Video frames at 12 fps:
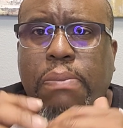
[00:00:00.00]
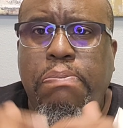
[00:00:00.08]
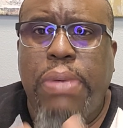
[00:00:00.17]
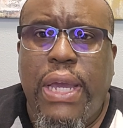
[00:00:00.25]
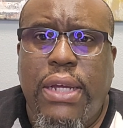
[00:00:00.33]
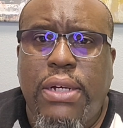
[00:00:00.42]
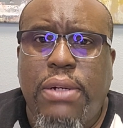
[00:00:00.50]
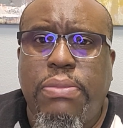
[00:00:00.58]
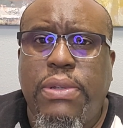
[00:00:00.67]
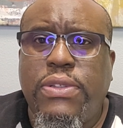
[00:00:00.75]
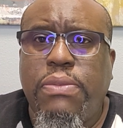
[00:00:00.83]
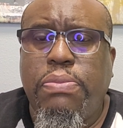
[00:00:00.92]
backup.
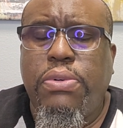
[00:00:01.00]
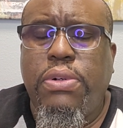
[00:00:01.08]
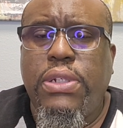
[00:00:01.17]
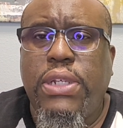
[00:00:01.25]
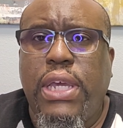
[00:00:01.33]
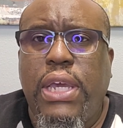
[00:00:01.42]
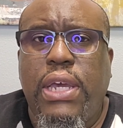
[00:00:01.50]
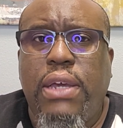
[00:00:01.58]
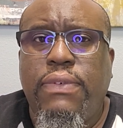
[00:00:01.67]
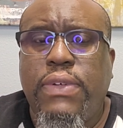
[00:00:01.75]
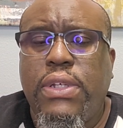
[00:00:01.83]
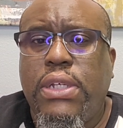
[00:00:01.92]
It's important to
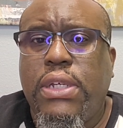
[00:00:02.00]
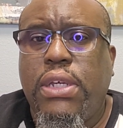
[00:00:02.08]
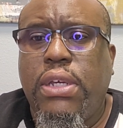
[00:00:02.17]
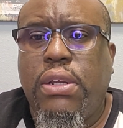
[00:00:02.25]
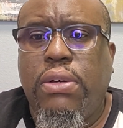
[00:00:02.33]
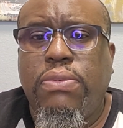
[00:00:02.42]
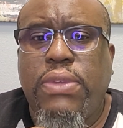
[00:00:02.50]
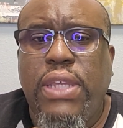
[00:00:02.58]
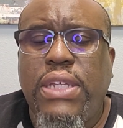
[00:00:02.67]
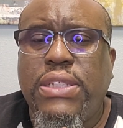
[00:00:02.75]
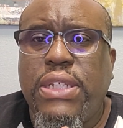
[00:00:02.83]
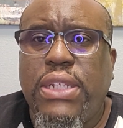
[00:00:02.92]
have,
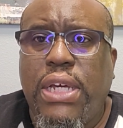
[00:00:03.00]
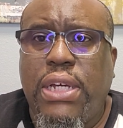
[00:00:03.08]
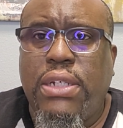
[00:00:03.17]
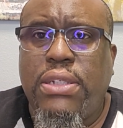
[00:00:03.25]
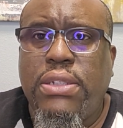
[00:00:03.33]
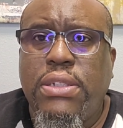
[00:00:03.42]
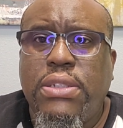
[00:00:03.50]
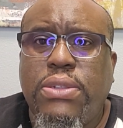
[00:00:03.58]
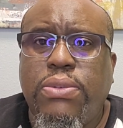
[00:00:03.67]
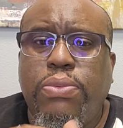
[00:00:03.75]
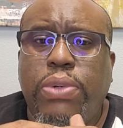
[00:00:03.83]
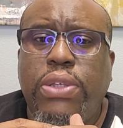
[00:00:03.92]
things in line. So
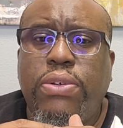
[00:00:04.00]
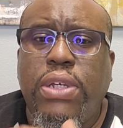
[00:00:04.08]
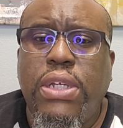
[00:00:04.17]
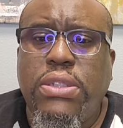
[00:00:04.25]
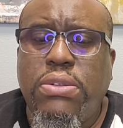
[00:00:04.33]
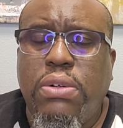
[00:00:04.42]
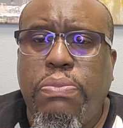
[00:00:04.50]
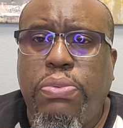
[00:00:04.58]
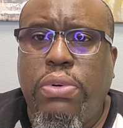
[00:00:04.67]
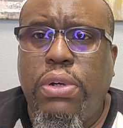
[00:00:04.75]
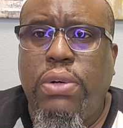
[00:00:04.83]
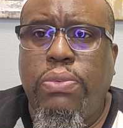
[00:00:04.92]
when you get to a
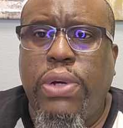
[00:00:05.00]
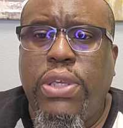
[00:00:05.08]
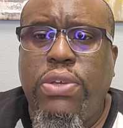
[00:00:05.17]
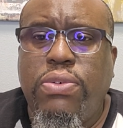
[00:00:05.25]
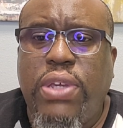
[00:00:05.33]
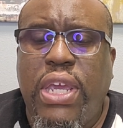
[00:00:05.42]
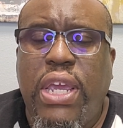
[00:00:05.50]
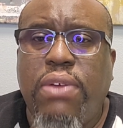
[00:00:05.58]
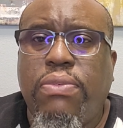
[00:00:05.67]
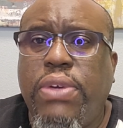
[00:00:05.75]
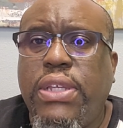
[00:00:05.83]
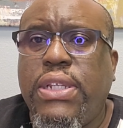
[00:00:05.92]
point where you can't
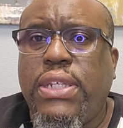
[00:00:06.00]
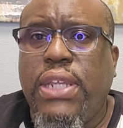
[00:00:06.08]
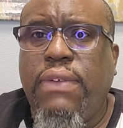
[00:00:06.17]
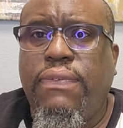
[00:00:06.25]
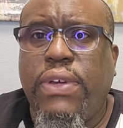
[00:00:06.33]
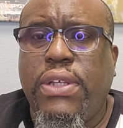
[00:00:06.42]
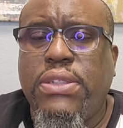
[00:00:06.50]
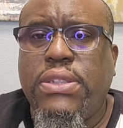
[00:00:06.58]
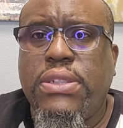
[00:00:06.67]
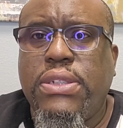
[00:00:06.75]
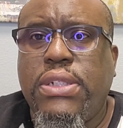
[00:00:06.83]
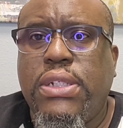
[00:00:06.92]
read the defense,
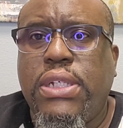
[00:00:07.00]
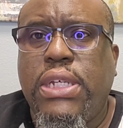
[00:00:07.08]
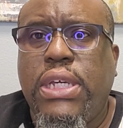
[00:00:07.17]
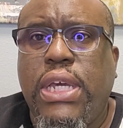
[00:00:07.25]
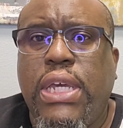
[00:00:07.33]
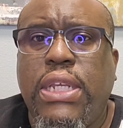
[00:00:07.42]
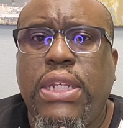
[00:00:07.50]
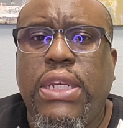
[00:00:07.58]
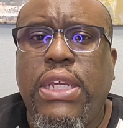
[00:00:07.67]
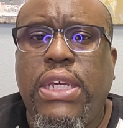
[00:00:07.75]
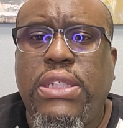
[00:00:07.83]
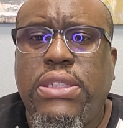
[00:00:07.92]
at
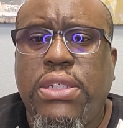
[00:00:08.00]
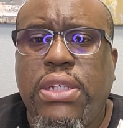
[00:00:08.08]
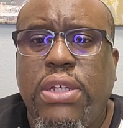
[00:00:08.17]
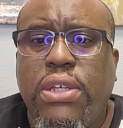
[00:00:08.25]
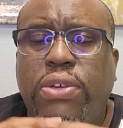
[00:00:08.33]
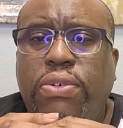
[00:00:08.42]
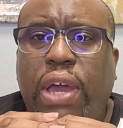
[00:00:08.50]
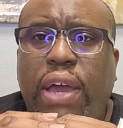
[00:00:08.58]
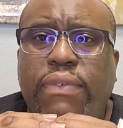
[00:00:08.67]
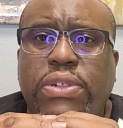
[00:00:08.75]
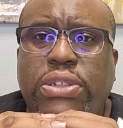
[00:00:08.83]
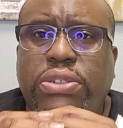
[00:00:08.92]
least you
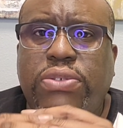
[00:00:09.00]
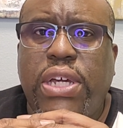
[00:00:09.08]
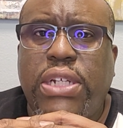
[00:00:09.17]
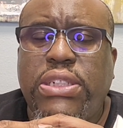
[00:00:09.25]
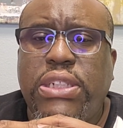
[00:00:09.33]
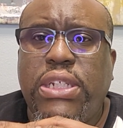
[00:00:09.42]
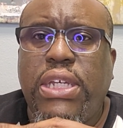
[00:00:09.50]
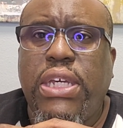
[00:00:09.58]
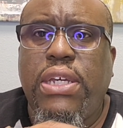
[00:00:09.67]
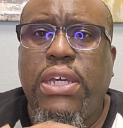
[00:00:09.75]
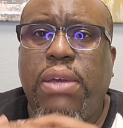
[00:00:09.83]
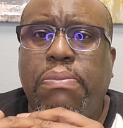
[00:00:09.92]
have a strategy
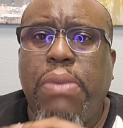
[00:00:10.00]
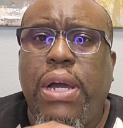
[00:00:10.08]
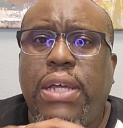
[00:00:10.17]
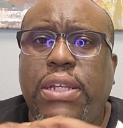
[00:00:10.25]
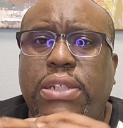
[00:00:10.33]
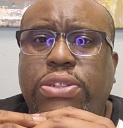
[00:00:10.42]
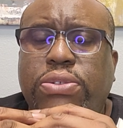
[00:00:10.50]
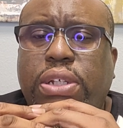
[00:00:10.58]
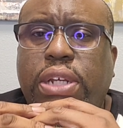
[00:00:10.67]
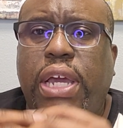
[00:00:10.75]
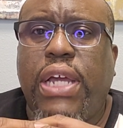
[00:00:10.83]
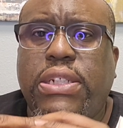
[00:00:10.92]
in mind that you
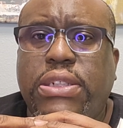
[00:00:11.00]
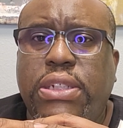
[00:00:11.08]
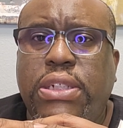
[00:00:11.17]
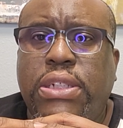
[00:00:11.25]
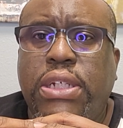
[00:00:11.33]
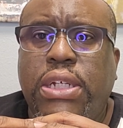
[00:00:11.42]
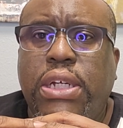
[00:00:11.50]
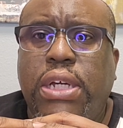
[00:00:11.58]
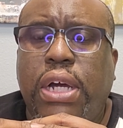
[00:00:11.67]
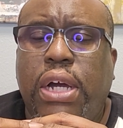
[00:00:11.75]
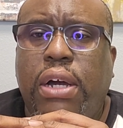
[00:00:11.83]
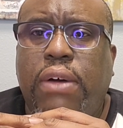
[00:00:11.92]
can actually
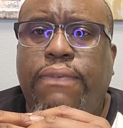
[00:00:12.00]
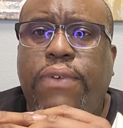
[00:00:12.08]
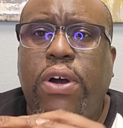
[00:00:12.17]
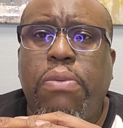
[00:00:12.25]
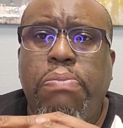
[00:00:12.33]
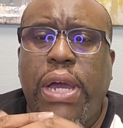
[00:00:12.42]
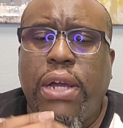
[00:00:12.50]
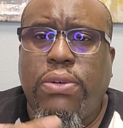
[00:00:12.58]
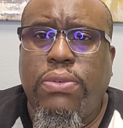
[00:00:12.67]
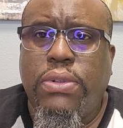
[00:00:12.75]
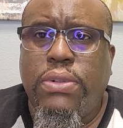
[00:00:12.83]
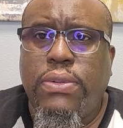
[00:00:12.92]
fall back
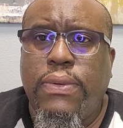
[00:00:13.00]
on.